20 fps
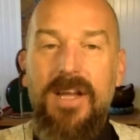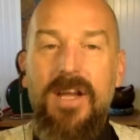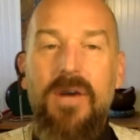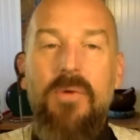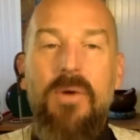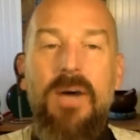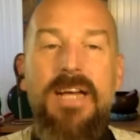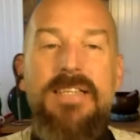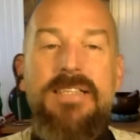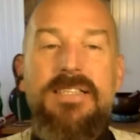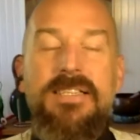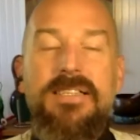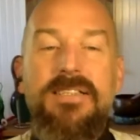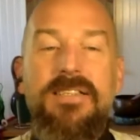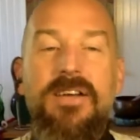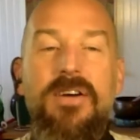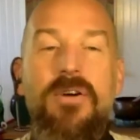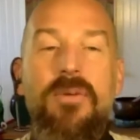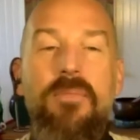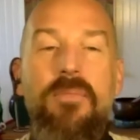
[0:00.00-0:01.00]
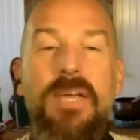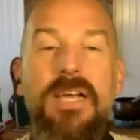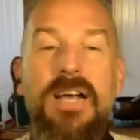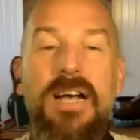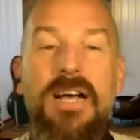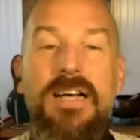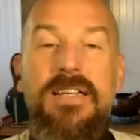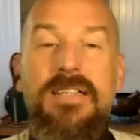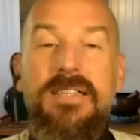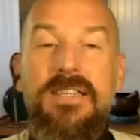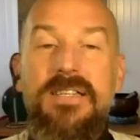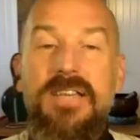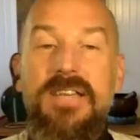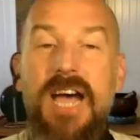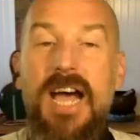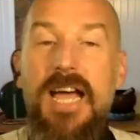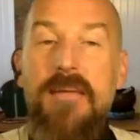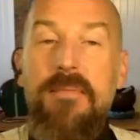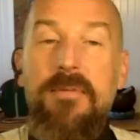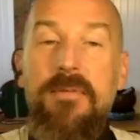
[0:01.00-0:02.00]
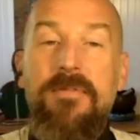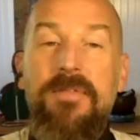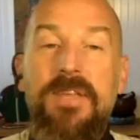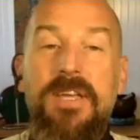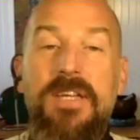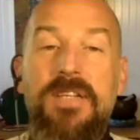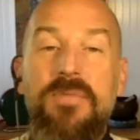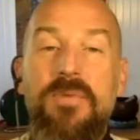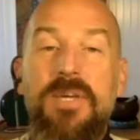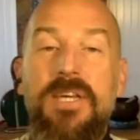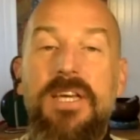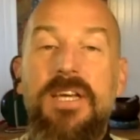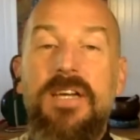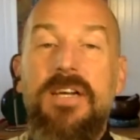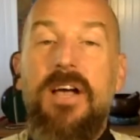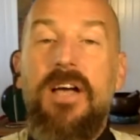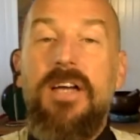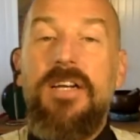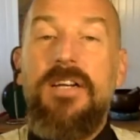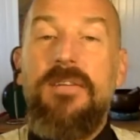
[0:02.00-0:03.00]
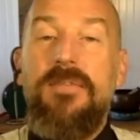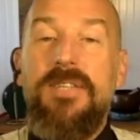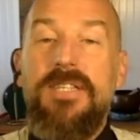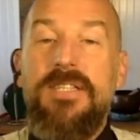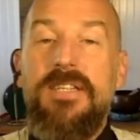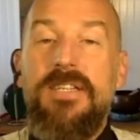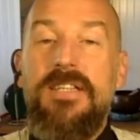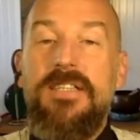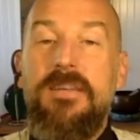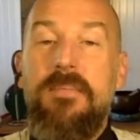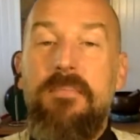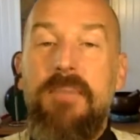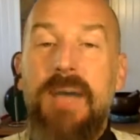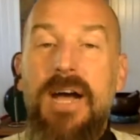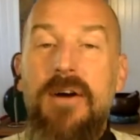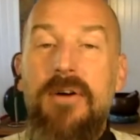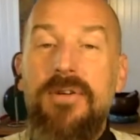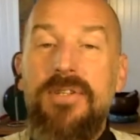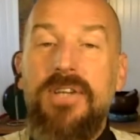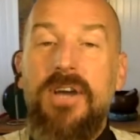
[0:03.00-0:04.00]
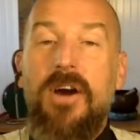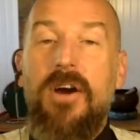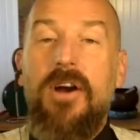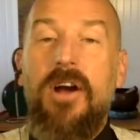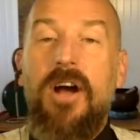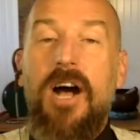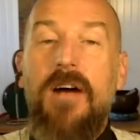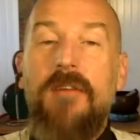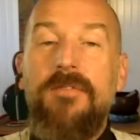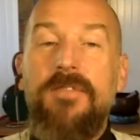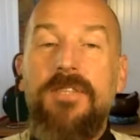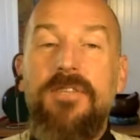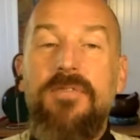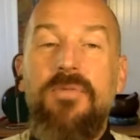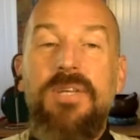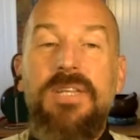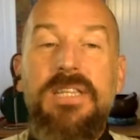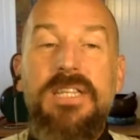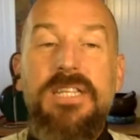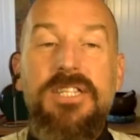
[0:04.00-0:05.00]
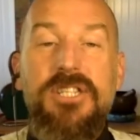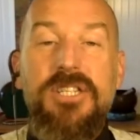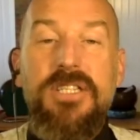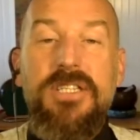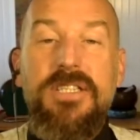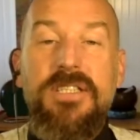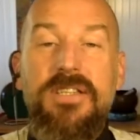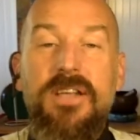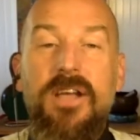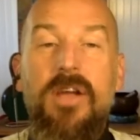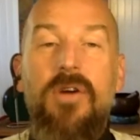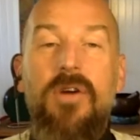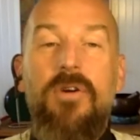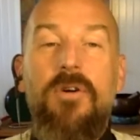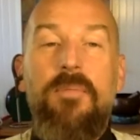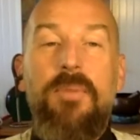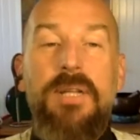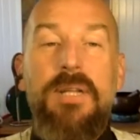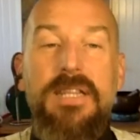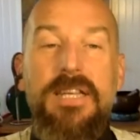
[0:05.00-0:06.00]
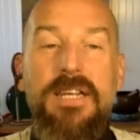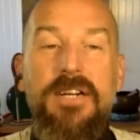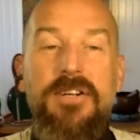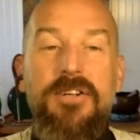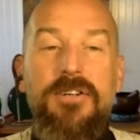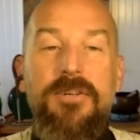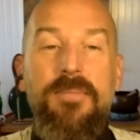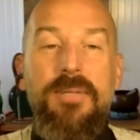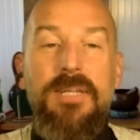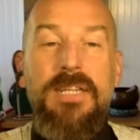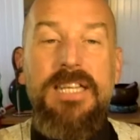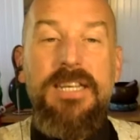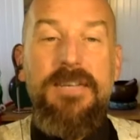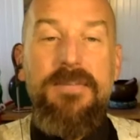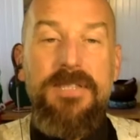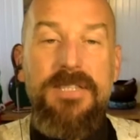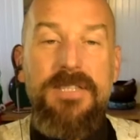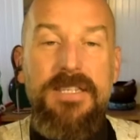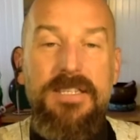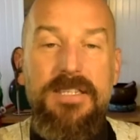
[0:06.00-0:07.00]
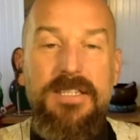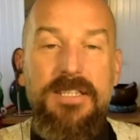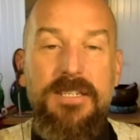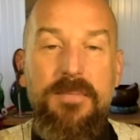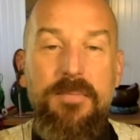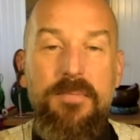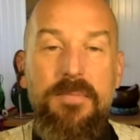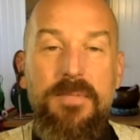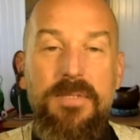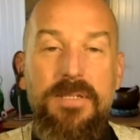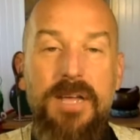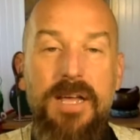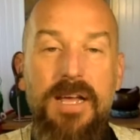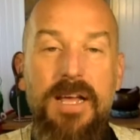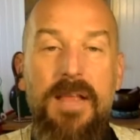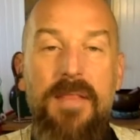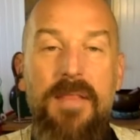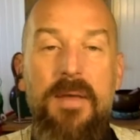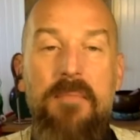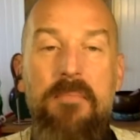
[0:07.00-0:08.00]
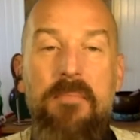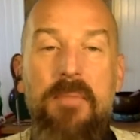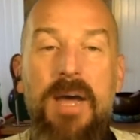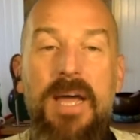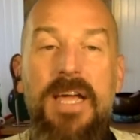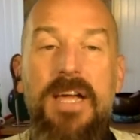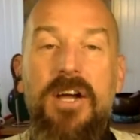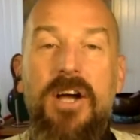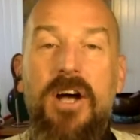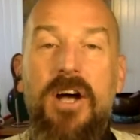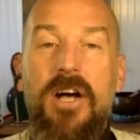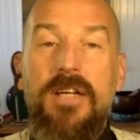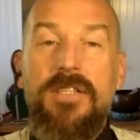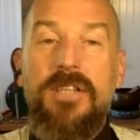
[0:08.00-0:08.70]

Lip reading: Why is this so? Because the type of things we get cognitive dissonance about are often religious or political belief systems that might cause